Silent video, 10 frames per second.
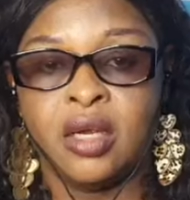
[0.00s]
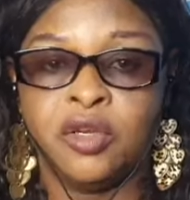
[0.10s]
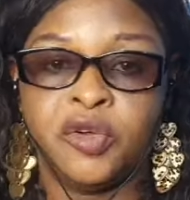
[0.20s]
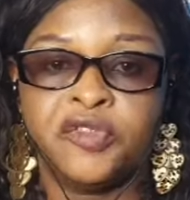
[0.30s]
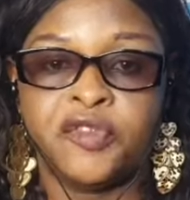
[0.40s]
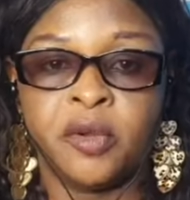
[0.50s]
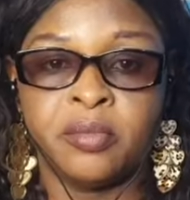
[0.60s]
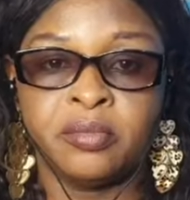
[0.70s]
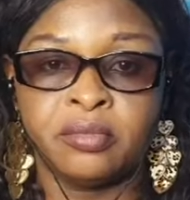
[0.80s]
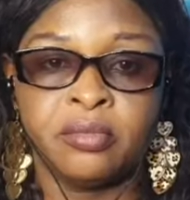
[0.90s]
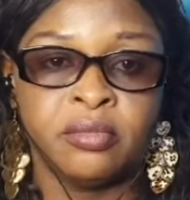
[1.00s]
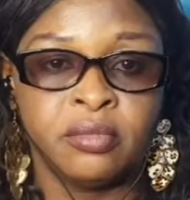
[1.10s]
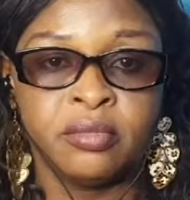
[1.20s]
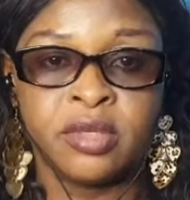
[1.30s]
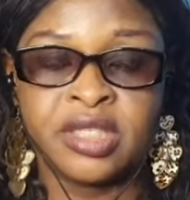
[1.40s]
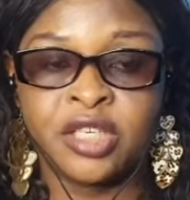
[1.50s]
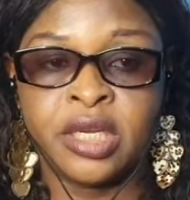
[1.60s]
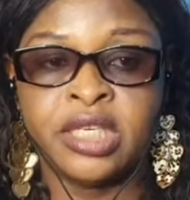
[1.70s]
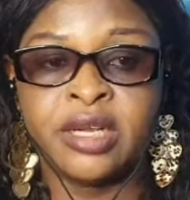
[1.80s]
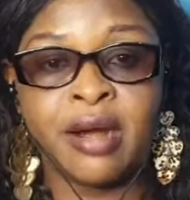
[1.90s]
you know, from
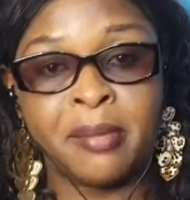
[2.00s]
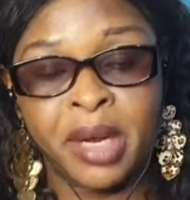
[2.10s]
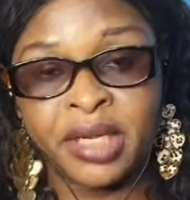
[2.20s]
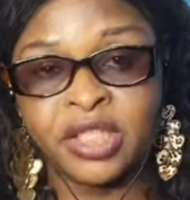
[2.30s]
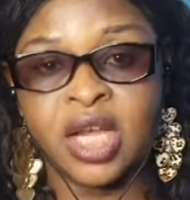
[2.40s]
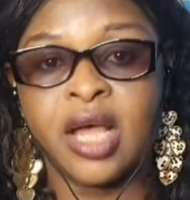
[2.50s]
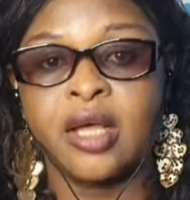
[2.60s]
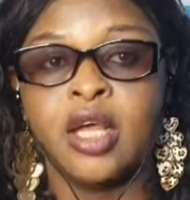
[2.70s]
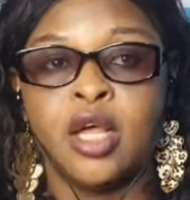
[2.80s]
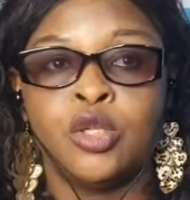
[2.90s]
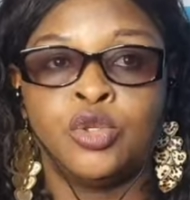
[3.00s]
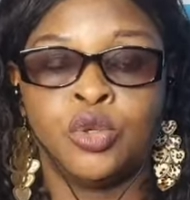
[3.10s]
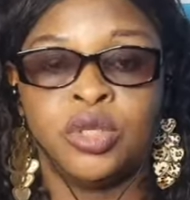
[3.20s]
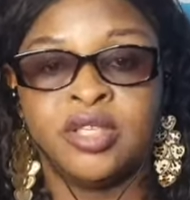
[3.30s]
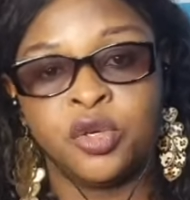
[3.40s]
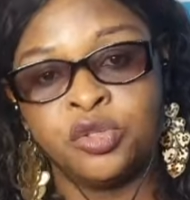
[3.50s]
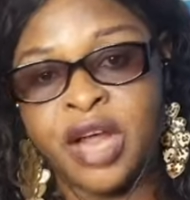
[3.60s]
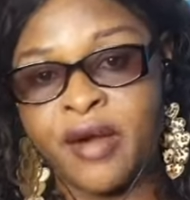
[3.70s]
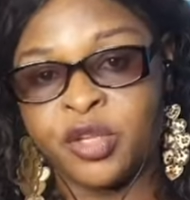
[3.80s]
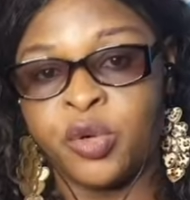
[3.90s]
the general manager to the zonal
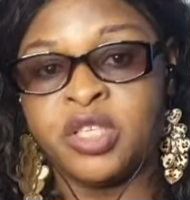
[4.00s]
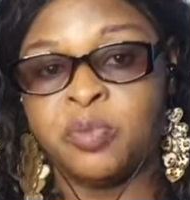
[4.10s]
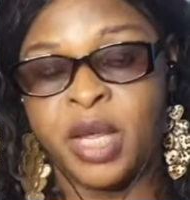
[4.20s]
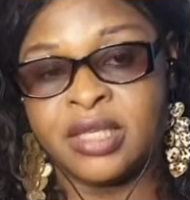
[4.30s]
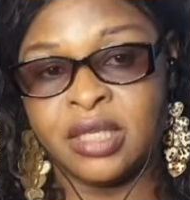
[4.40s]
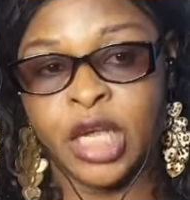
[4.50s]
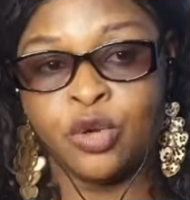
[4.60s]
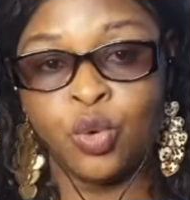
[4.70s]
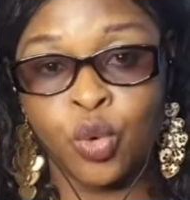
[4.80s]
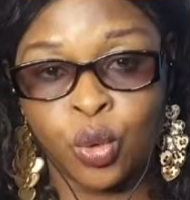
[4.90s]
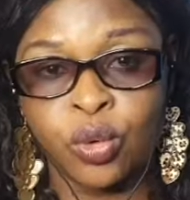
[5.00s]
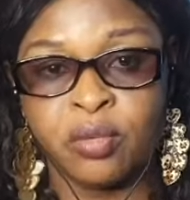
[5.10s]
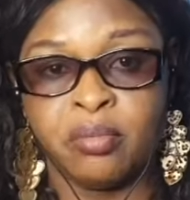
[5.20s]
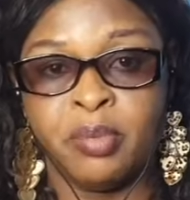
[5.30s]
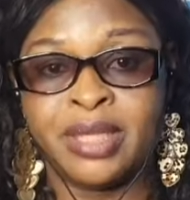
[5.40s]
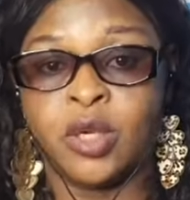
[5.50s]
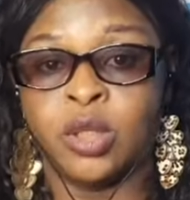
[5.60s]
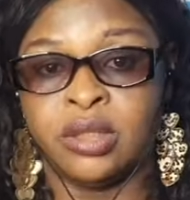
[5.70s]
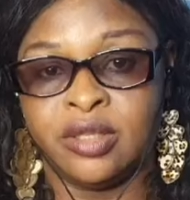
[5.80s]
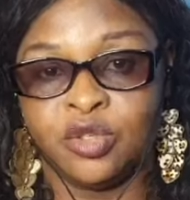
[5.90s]
director who is based in Enugu, based
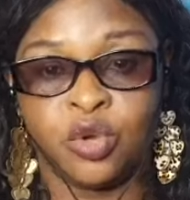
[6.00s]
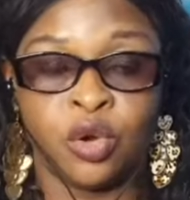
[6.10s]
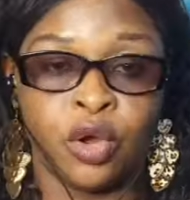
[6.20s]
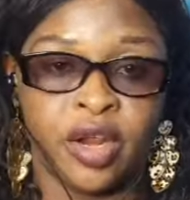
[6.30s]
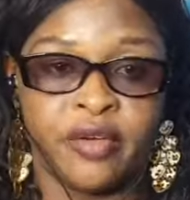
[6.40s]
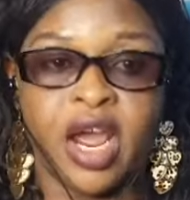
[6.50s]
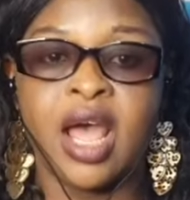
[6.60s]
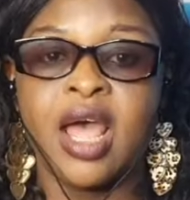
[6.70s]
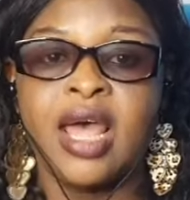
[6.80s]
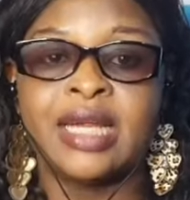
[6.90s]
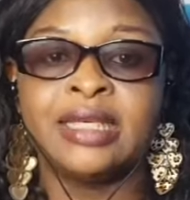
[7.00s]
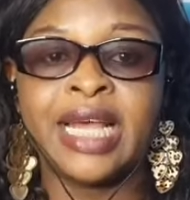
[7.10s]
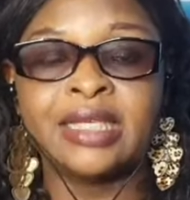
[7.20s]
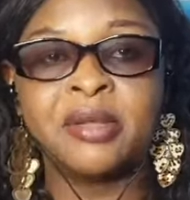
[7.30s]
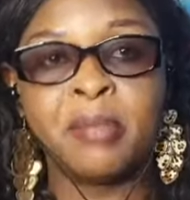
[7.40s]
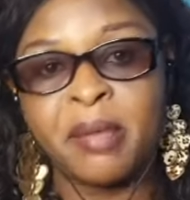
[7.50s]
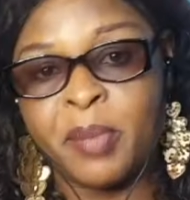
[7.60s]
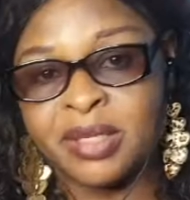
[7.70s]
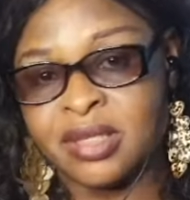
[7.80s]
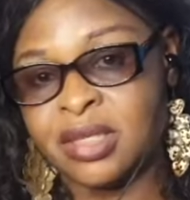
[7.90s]
on the zonal area. Then the main
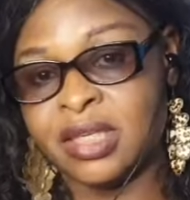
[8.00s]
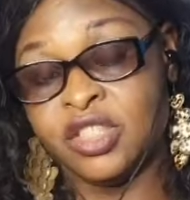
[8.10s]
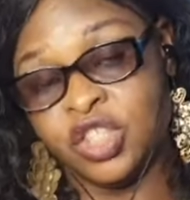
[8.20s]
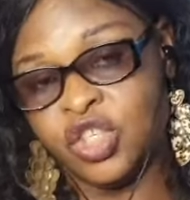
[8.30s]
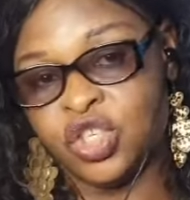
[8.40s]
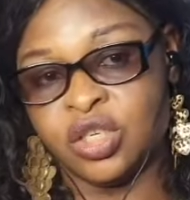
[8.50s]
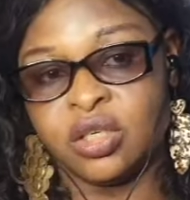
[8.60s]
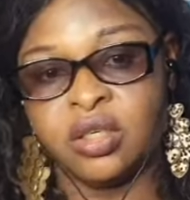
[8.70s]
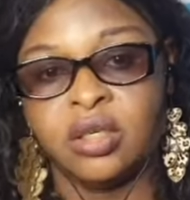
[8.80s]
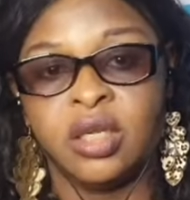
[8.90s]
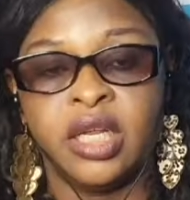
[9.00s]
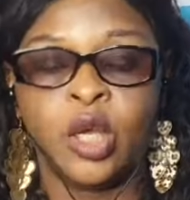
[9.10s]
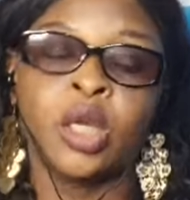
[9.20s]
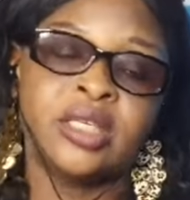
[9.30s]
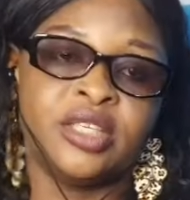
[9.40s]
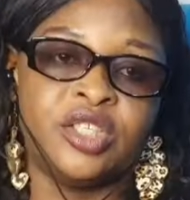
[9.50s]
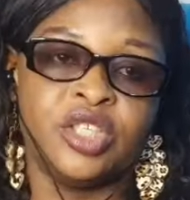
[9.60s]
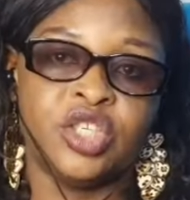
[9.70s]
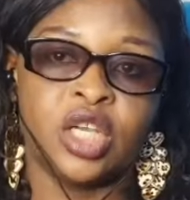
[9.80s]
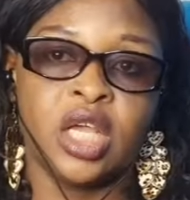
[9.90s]
person, the DG, they call it the
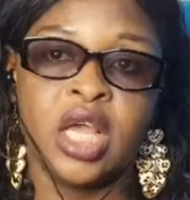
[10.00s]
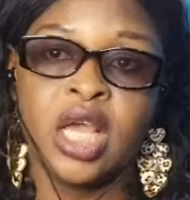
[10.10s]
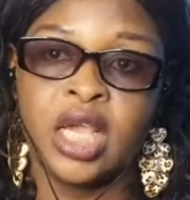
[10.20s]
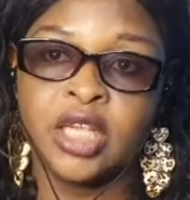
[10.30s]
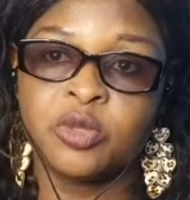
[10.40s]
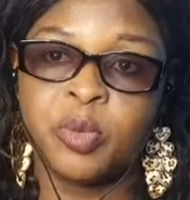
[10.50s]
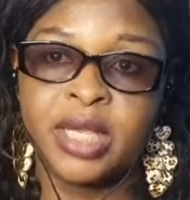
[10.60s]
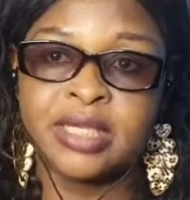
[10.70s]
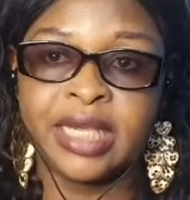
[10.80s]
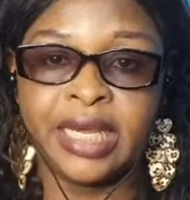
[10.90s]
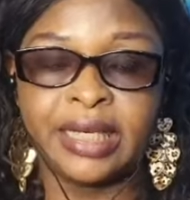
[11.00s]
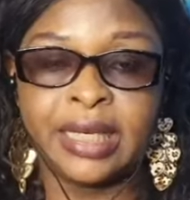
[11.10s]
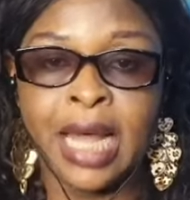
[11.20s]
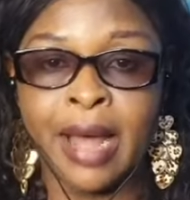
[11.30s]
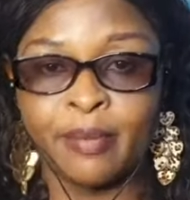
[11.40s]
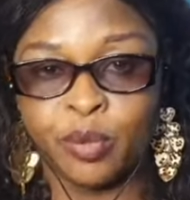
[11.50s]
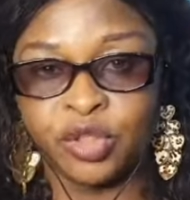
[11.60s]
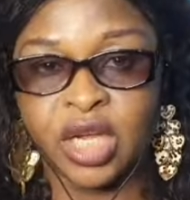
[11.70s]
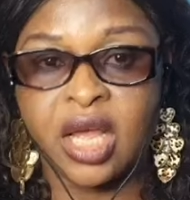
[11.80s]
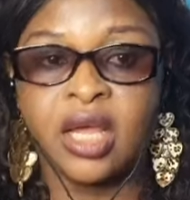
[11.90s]
DG, is based in
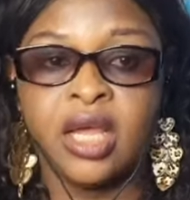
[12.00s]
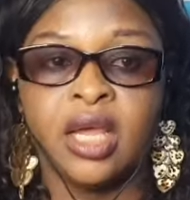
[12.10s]
Abuja.